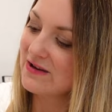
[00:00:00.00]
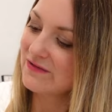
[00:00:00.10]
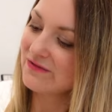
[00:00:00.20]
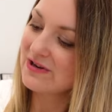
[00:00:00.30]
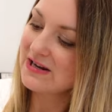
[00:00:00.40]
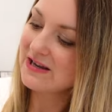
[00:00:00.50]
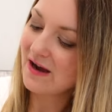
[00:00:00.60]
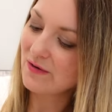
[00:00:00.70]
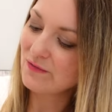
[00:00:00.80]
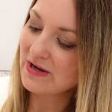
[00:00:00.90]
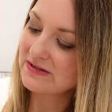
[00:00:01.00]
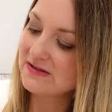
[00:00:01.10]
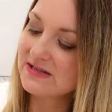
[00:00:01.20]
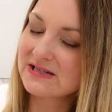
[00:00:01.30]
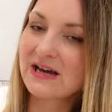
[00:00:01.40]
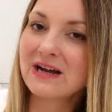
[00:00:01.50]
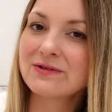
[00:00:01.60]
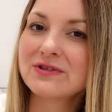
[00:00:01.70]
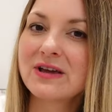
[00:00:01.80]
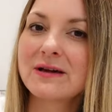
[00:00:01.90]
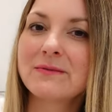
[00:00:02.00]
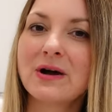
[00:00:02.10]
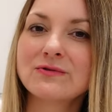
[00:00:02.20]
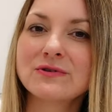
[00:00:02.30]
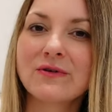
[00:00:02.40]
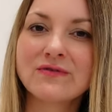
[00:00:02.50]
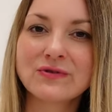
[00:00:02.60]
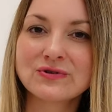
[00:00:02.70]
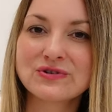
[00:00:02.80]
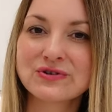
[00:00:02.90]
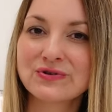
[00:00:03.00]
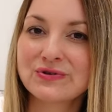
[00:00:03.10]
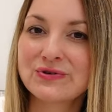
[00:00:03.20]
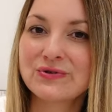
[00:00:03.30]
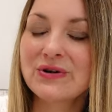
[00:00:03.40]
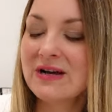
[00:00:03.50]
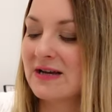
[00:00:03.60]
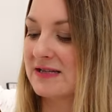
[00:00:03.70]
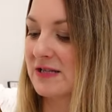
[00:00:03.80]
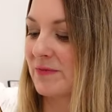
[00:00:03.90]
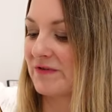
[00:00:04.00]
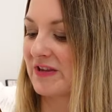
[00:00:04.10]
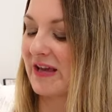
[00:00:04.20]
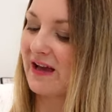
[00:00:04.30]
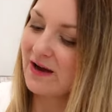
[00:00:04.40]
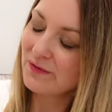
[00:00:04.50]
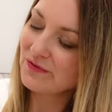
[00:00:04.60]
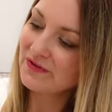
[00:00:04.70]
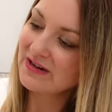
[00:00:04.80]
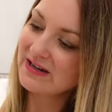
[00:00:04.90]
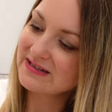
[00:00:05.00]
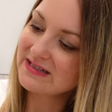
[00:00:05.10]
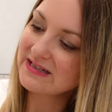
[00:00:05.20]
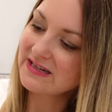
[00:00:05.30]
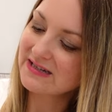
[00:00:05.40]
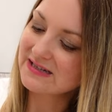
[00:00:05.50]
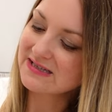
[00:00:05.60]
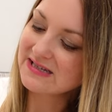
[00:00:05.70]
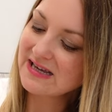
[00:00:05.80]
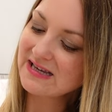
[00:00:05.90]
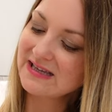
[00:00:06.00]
Really can't wait to style them. I will, of course, show you some of the outfit ideas.